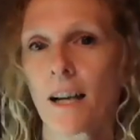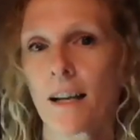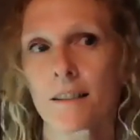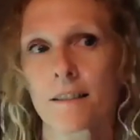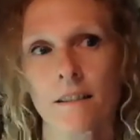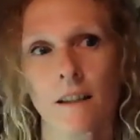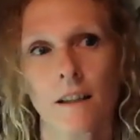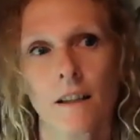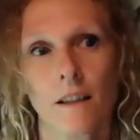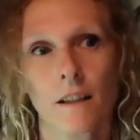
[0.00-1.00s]
class,
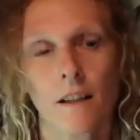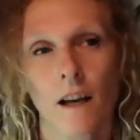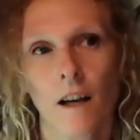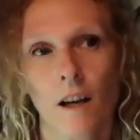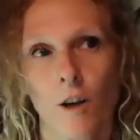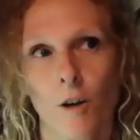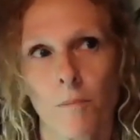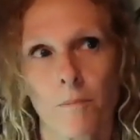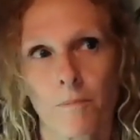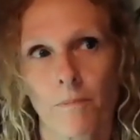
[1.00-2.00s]

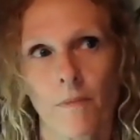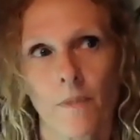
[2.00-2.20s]
um,